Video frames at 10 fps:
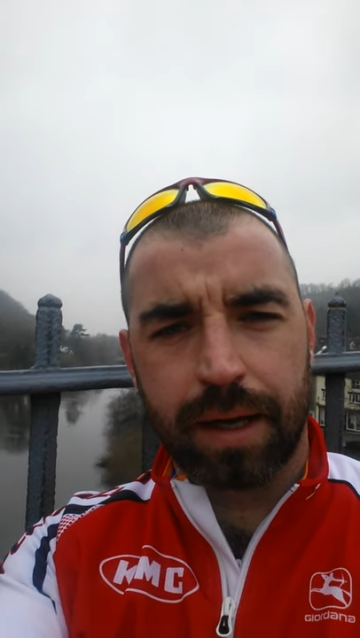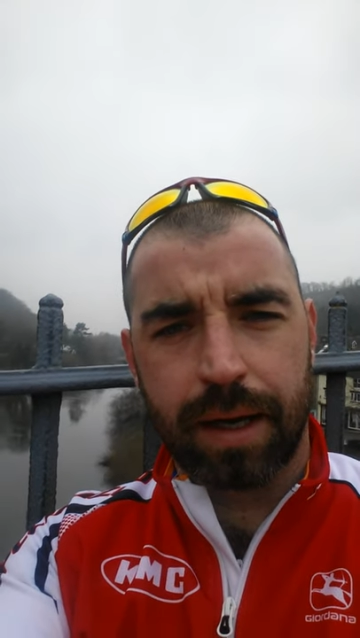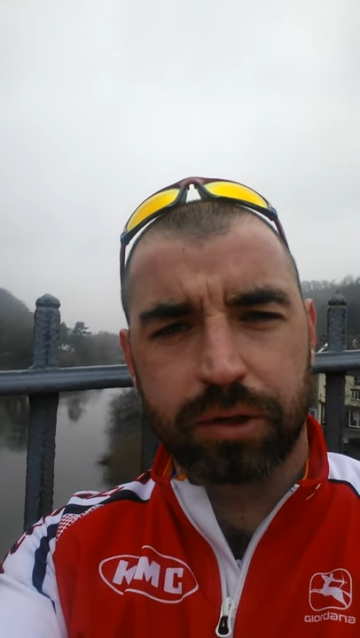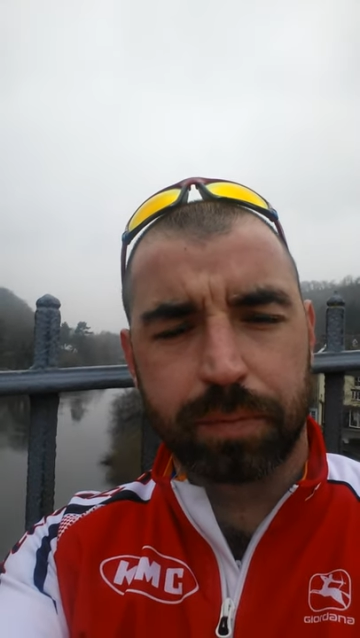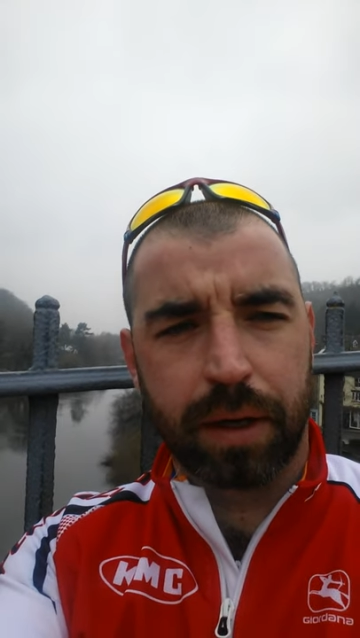
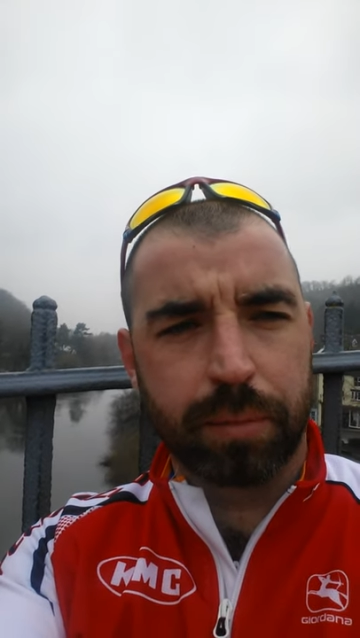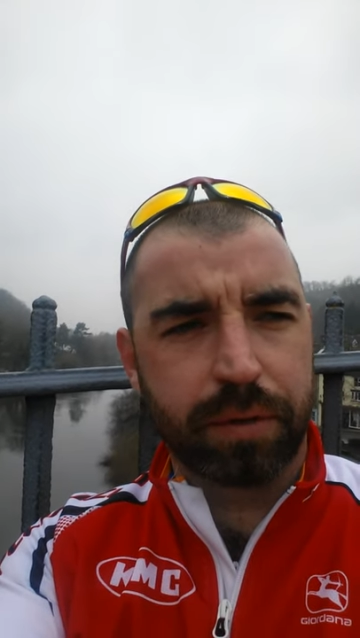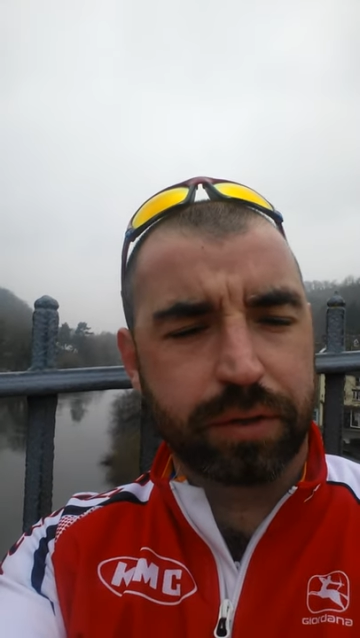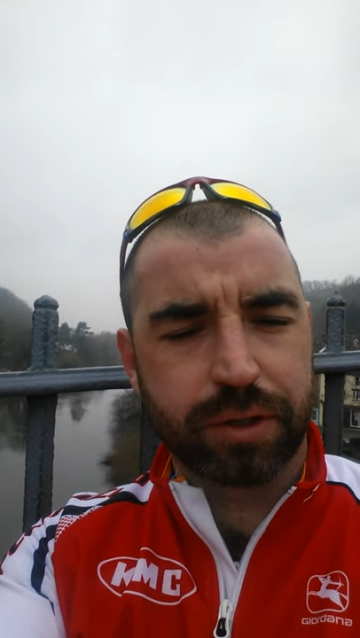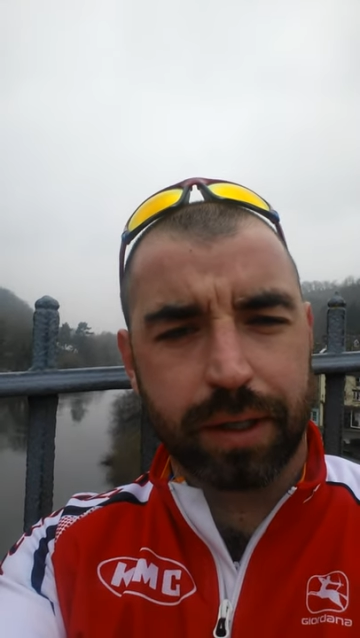I've just been out on a
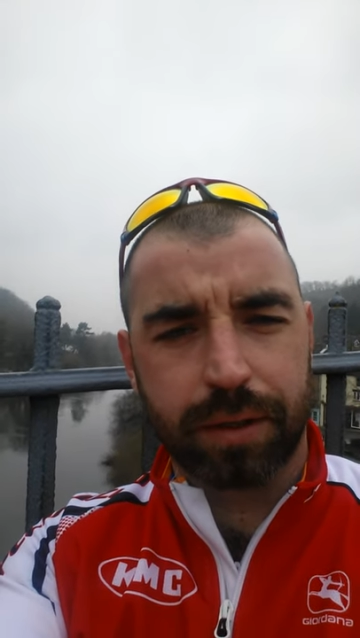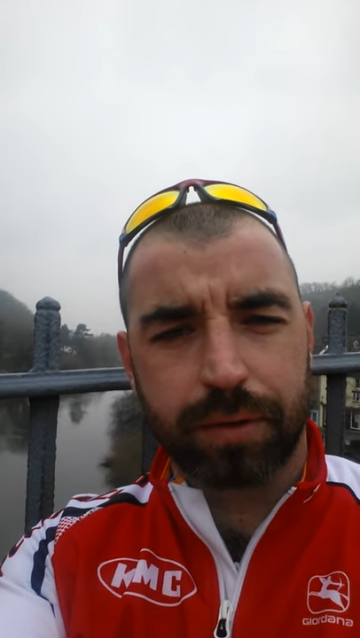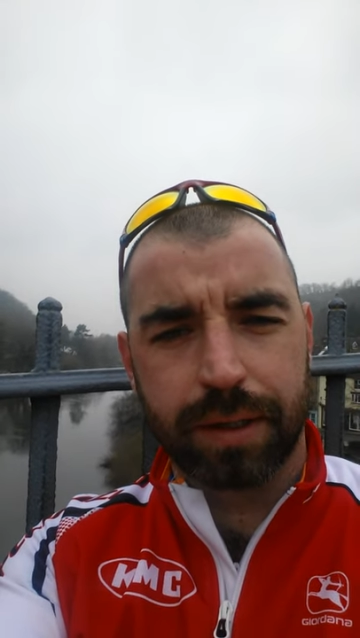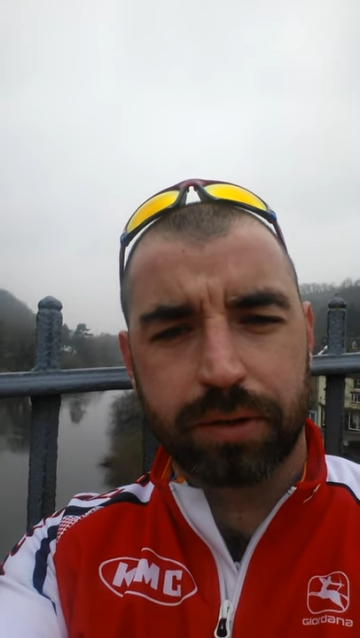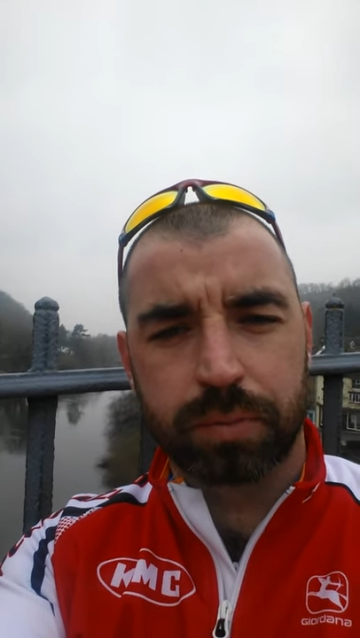bit of a cycle
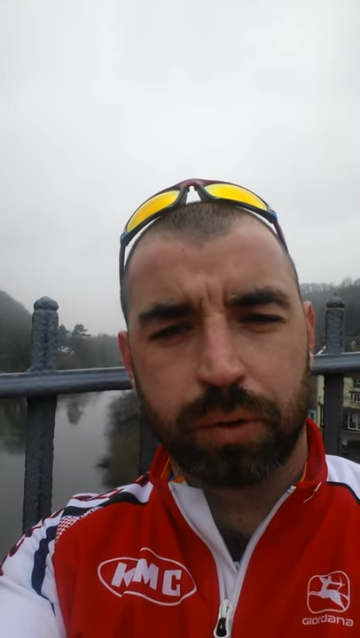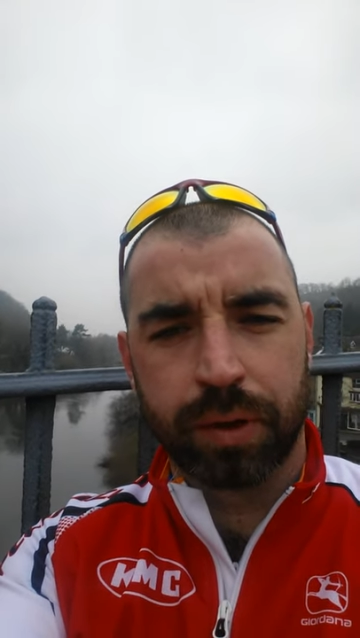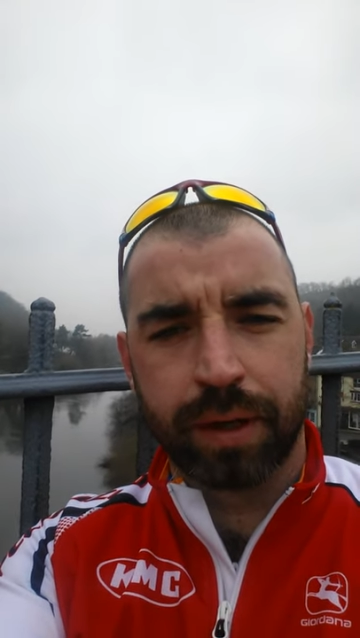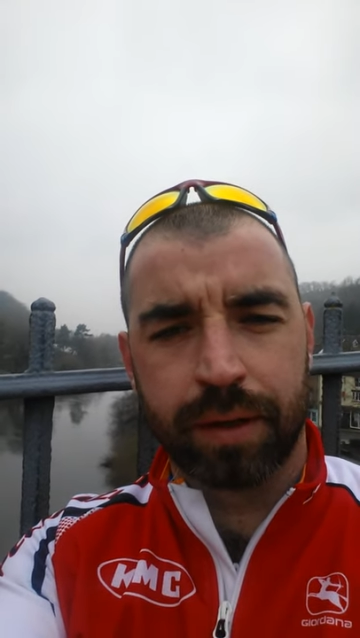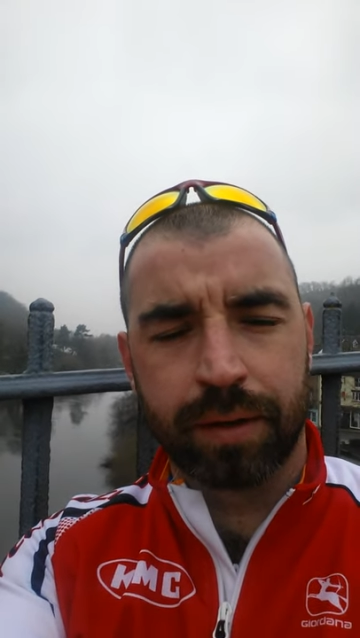ride this
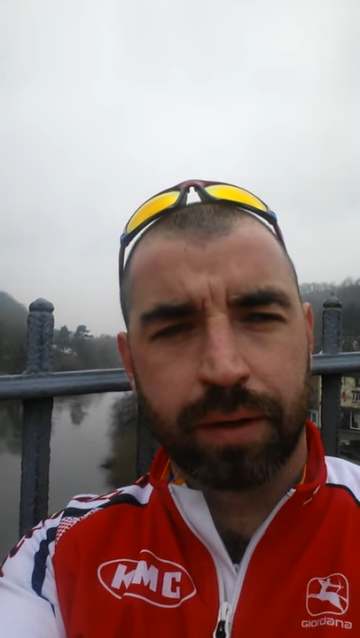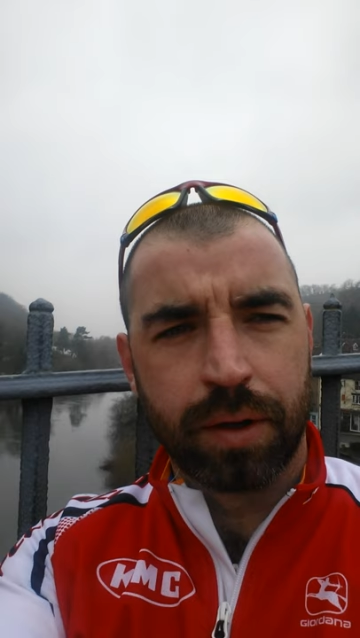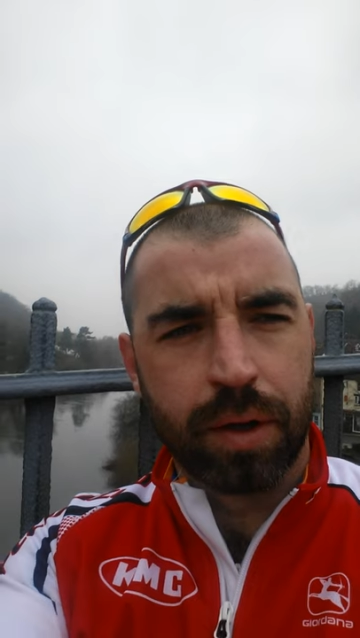morning, and